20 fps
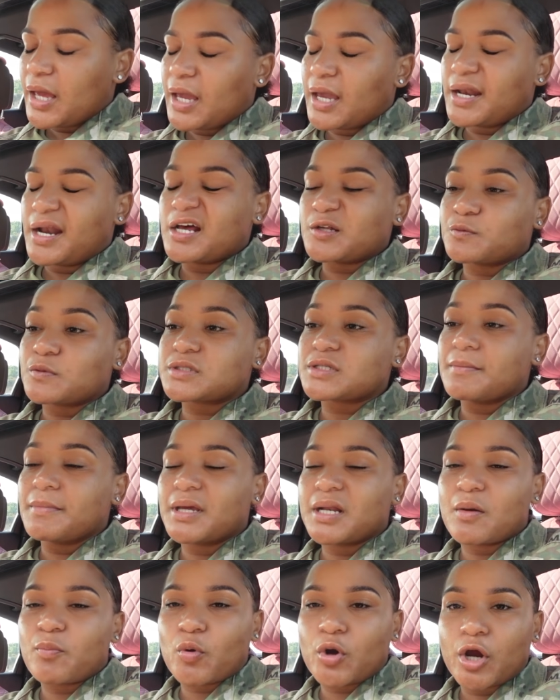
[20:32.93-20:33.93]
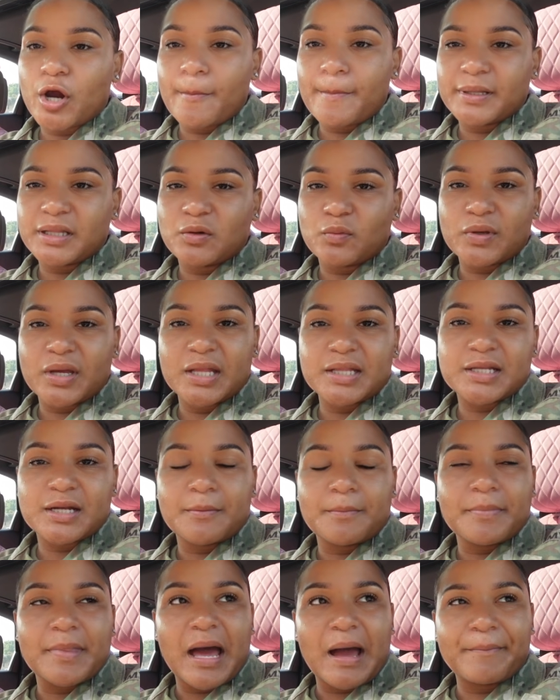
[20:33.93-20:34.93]
And I was supposed to meet up with her, but then we ended
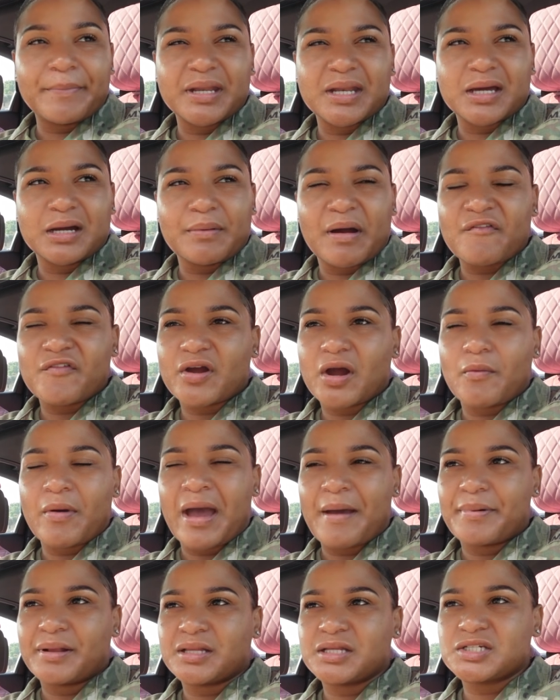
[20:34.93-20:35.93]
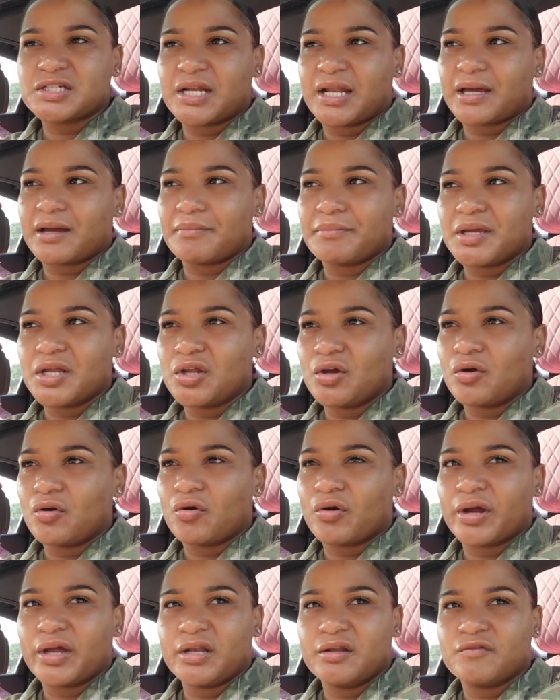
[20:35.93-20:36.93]
up not meeting up. I forgot what happened. I think she had like a meeting
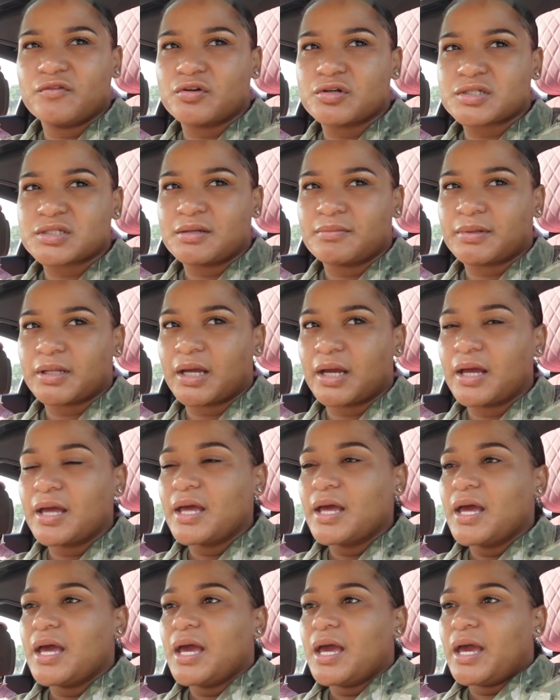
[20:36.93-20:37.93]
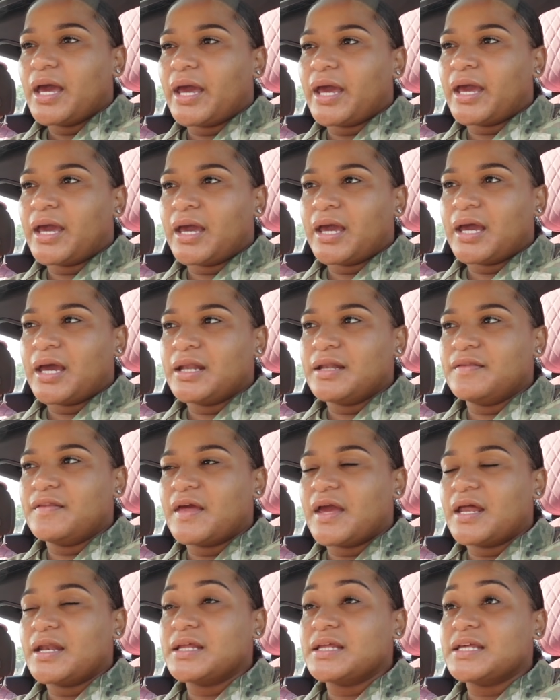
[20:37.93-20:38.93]
or an interview or something. And
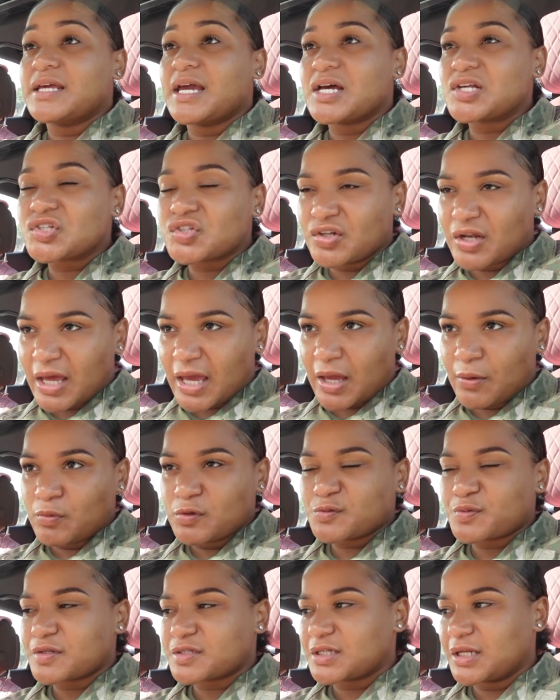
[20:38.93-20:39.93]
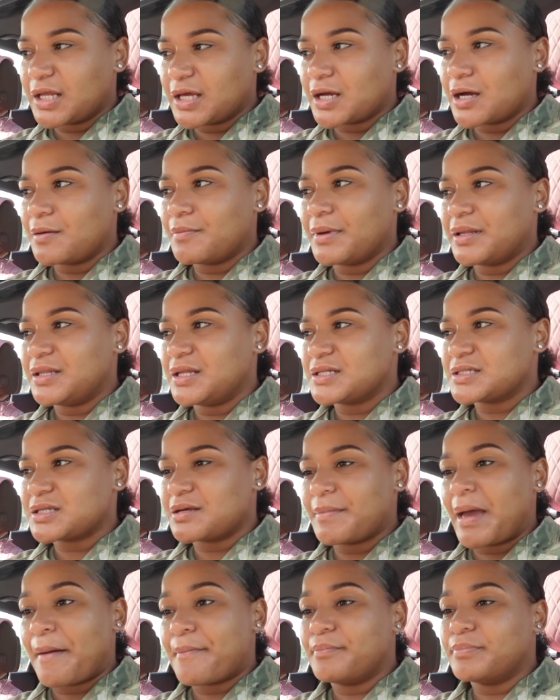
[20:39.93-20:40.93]
then yesterday we were supposed to link up and then
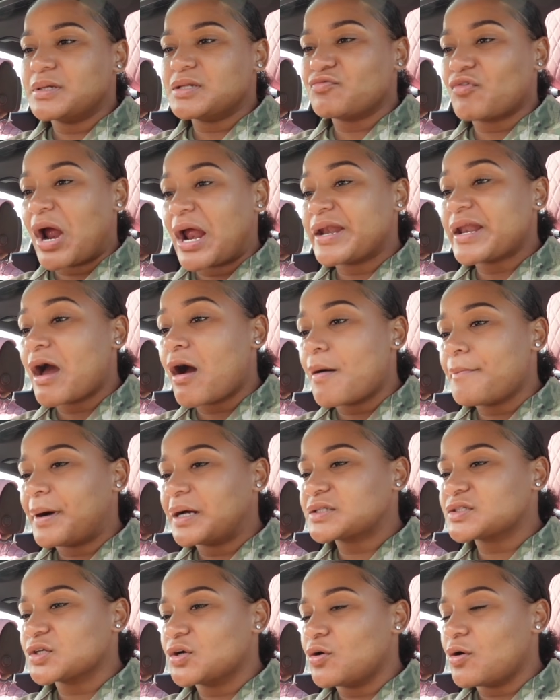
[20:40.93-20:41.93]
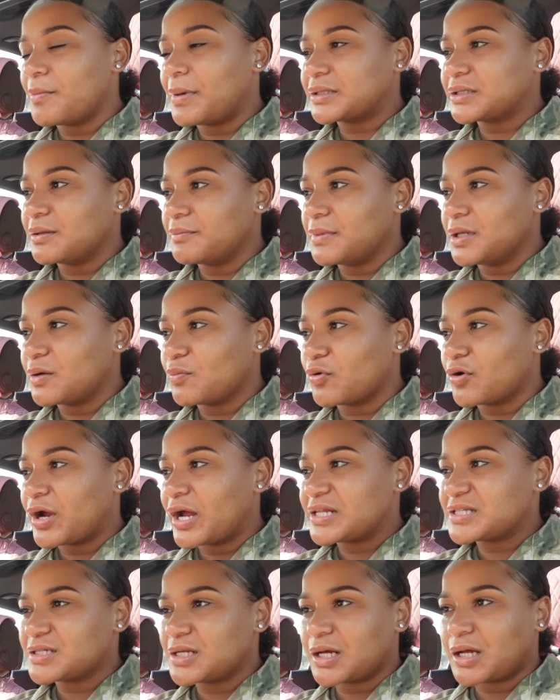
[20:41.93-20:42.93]
something happened. But right now I'm about to go. I'm about to meet up with her
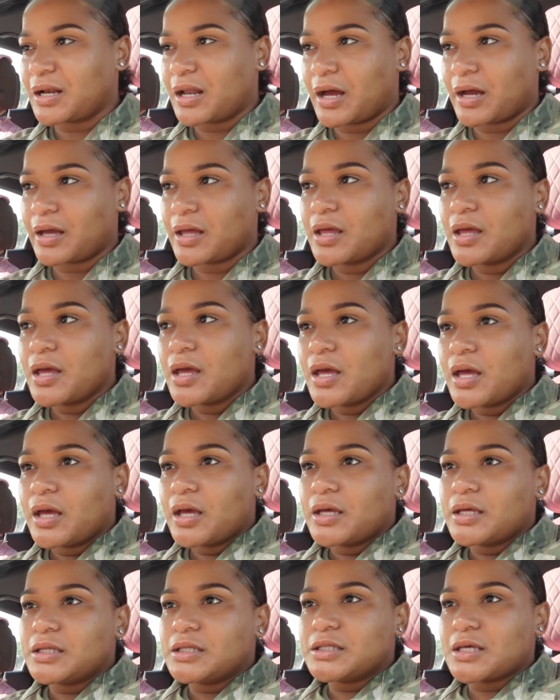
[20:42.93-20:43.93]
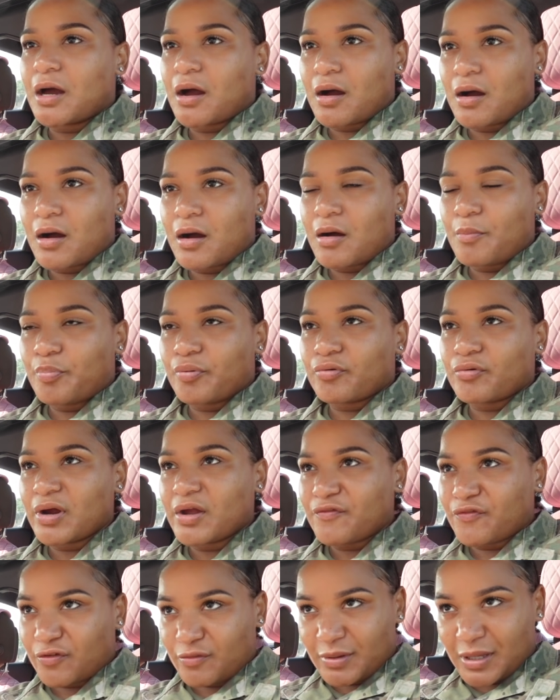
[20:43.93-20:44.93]
at 10 o'clock. Y'all
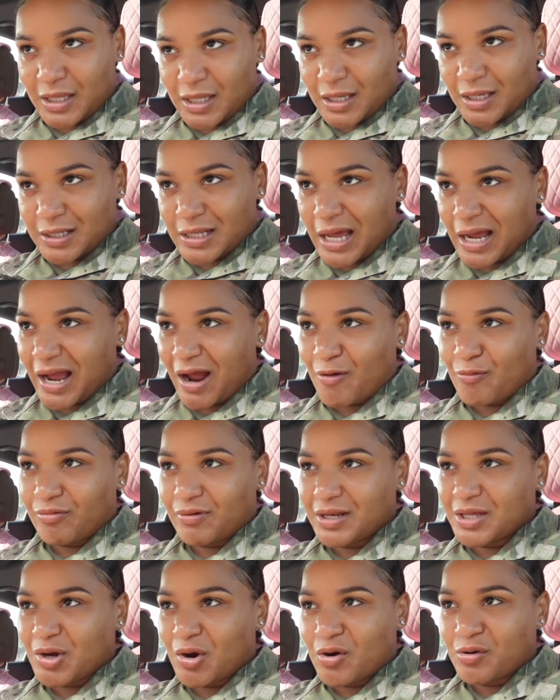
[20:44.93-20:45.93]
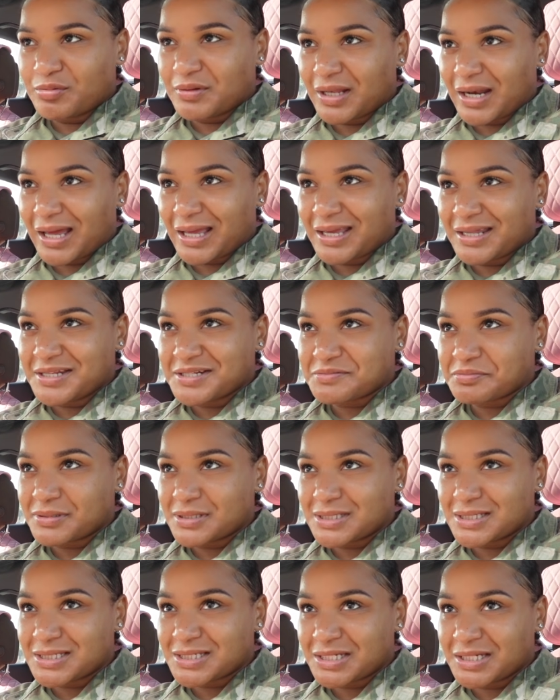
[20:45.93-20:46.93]
pray for me. Like, I really hope that I get this
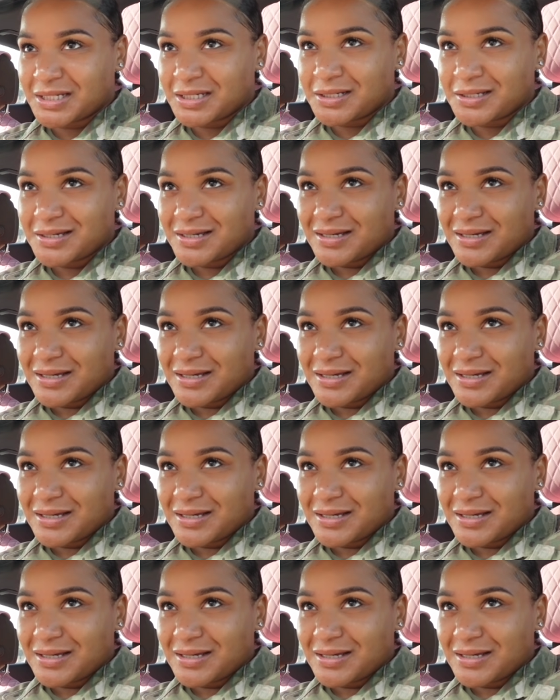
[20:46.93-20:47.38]
position.